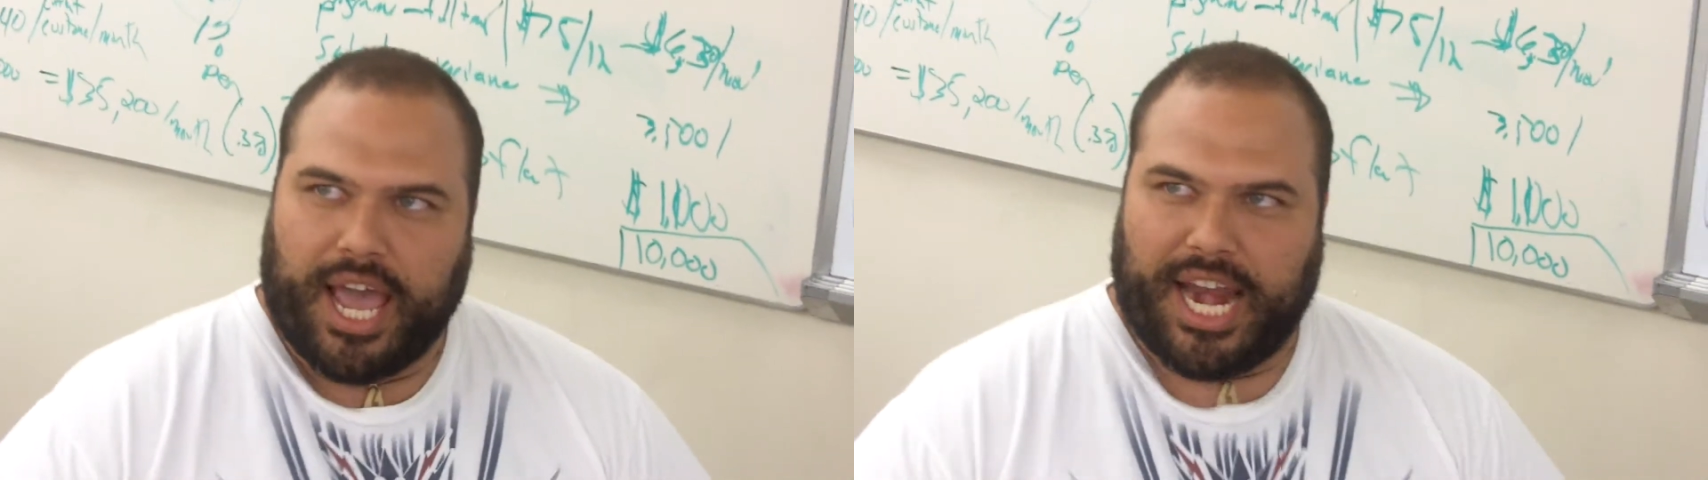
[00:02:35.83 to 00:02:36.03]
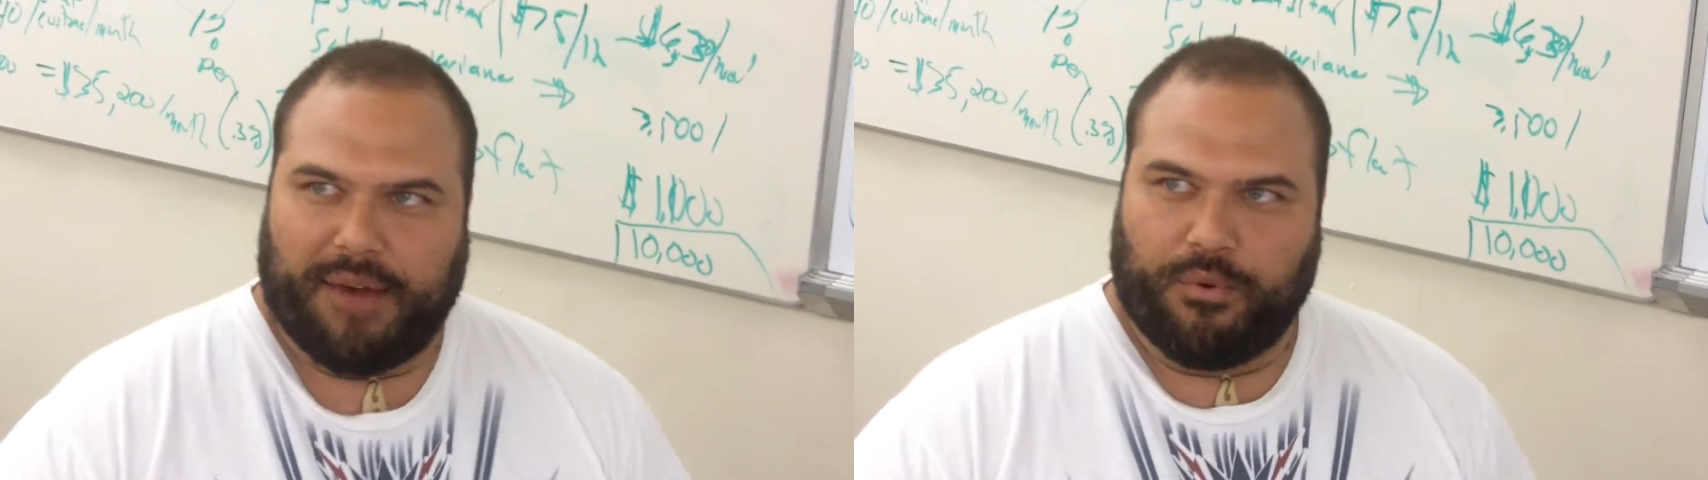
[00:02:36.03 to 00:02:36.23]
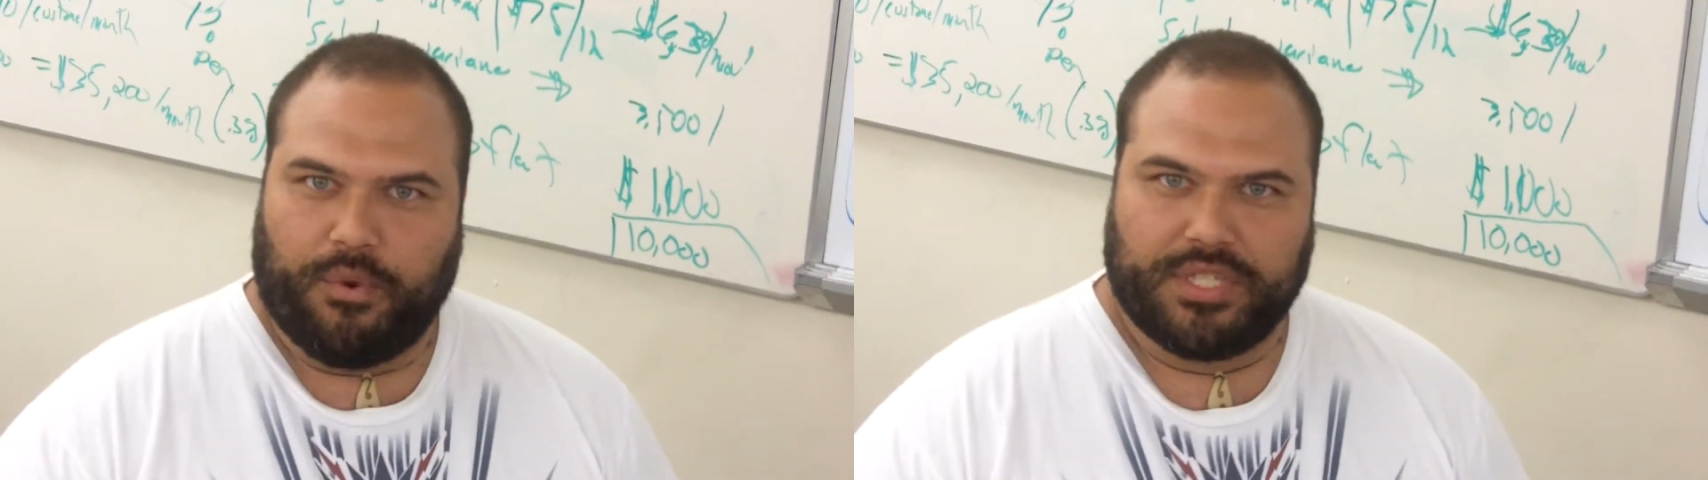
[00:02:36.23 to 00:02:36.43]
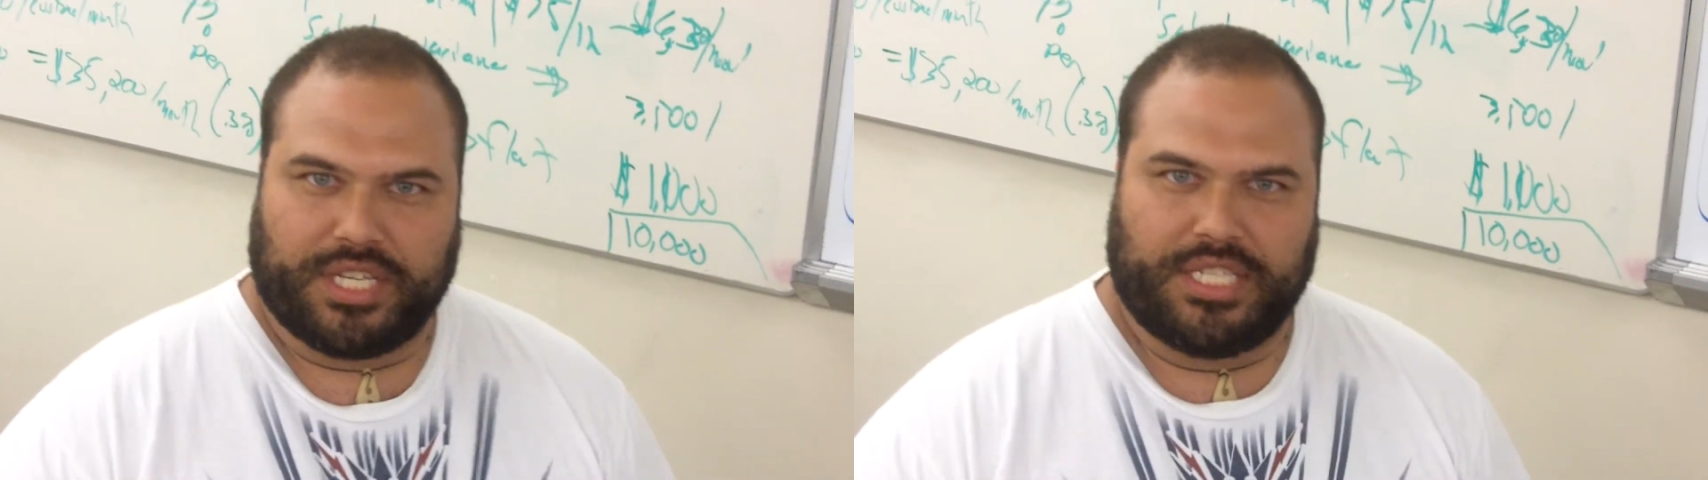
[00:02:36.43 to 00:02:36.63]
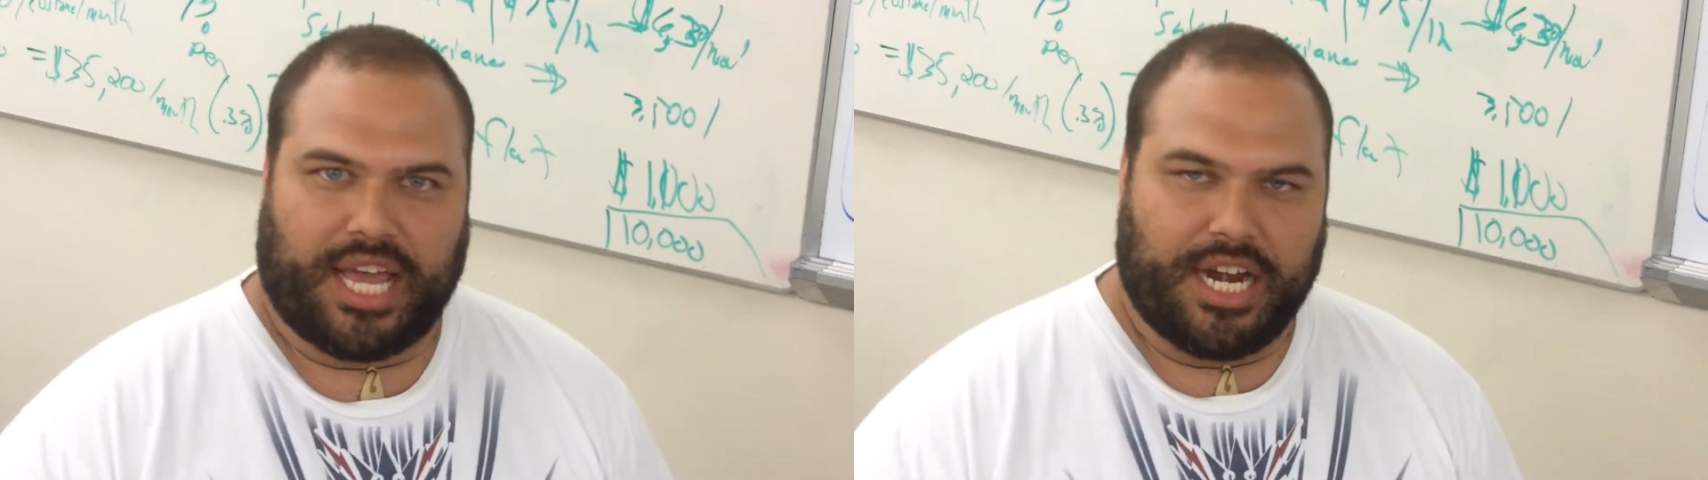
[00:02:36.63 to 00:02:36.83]
and everyone's
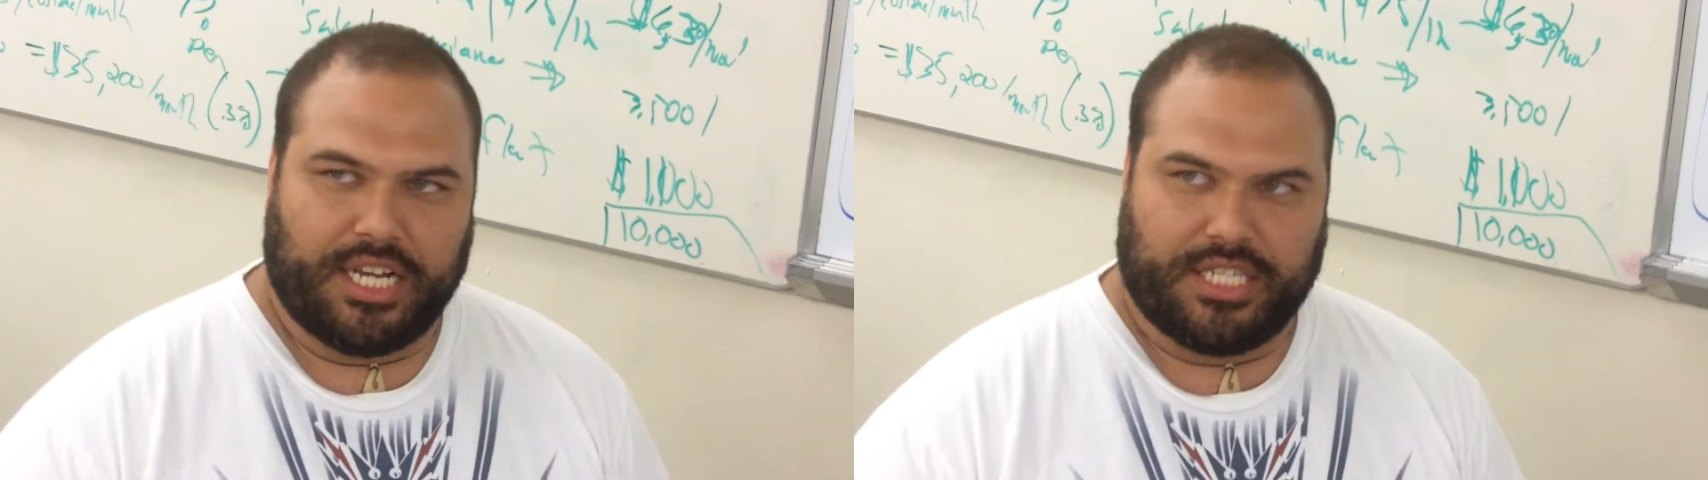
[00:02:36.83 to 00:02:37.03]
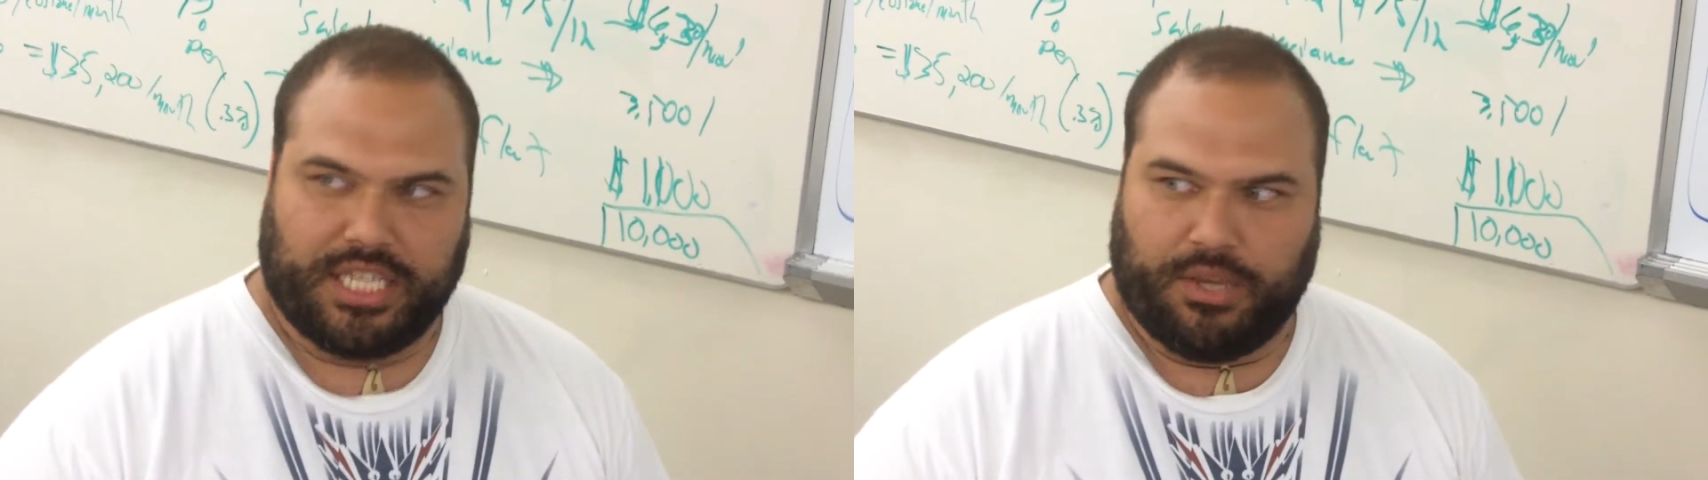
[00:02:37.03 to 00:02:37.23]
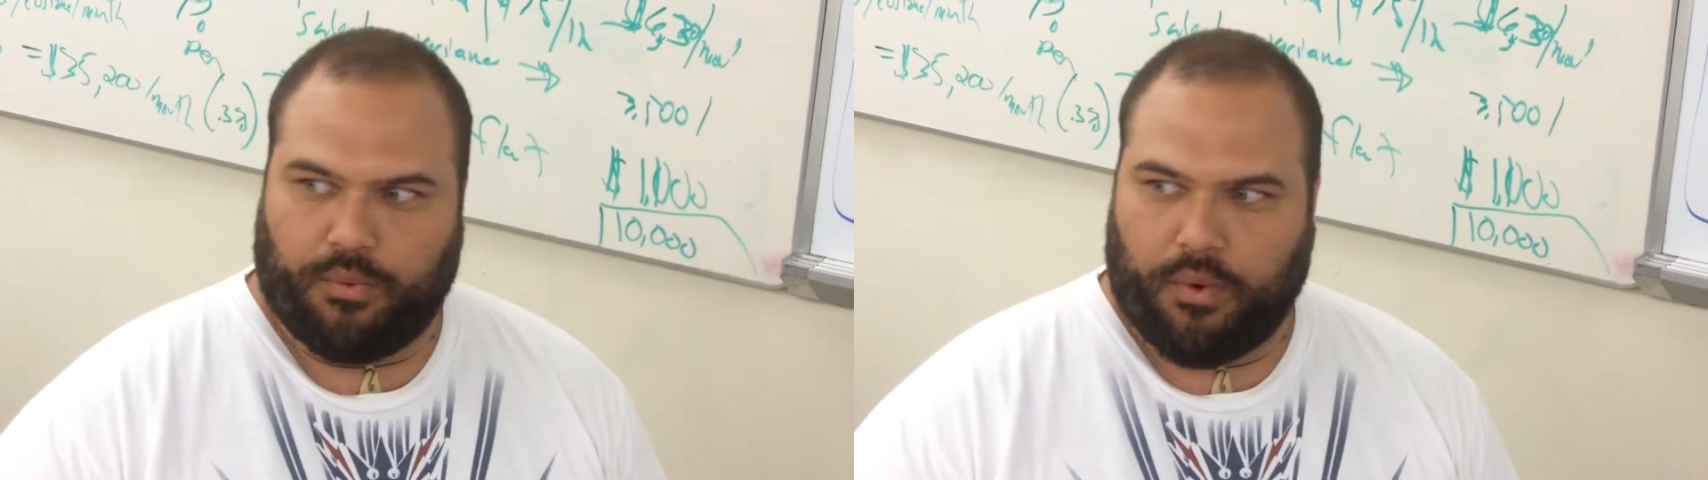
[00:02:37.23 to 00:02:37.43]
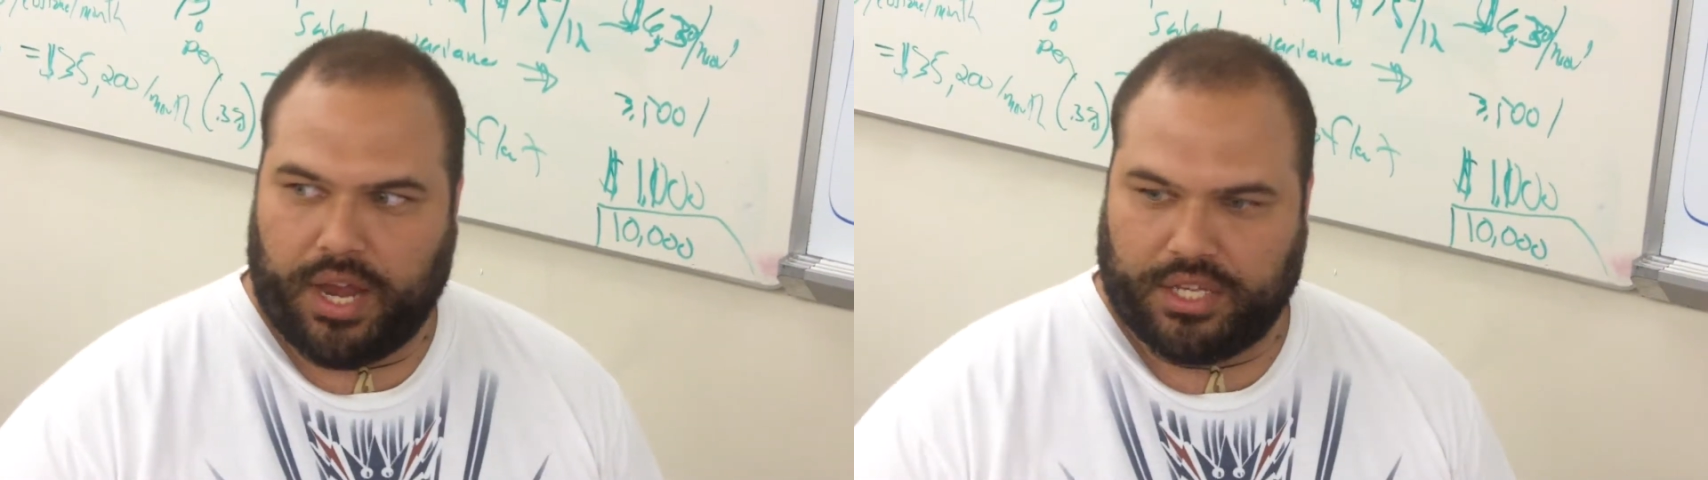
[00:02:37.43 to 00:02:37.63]
excited to see what